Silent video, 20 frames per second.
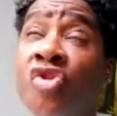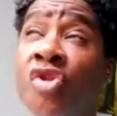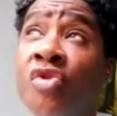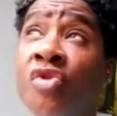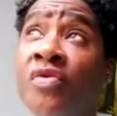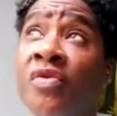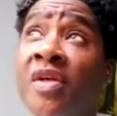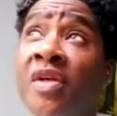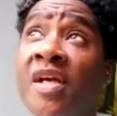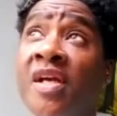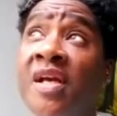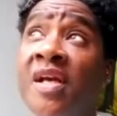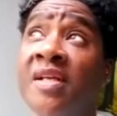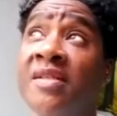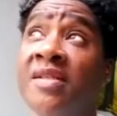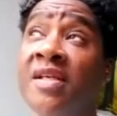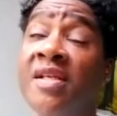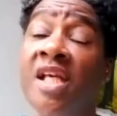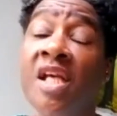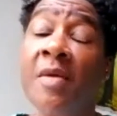
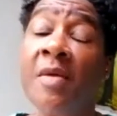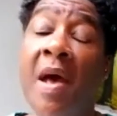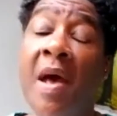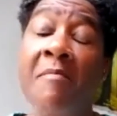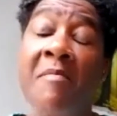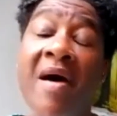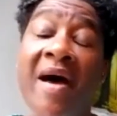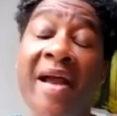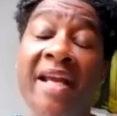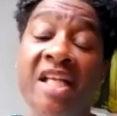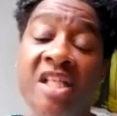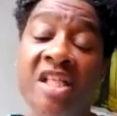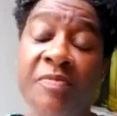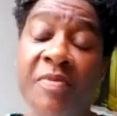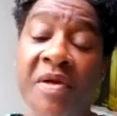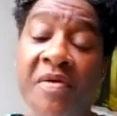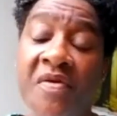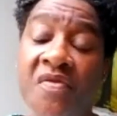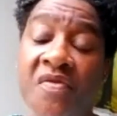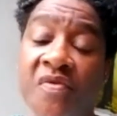to think about my
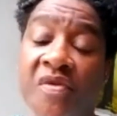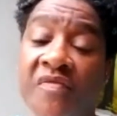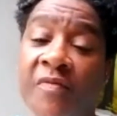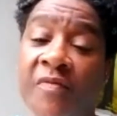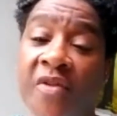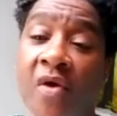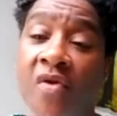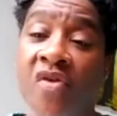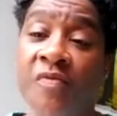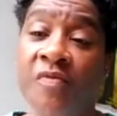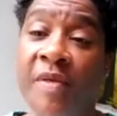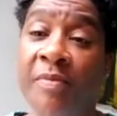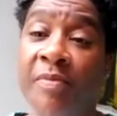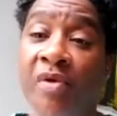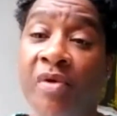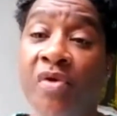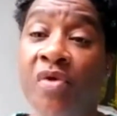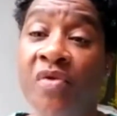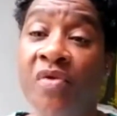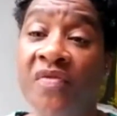experience with those
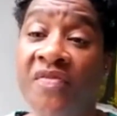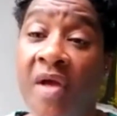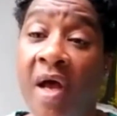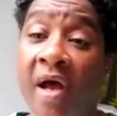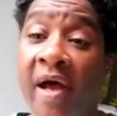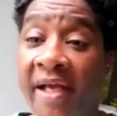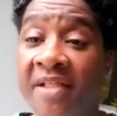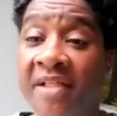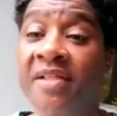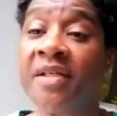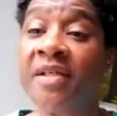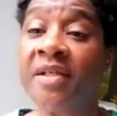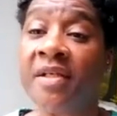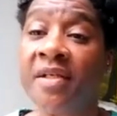people who have died.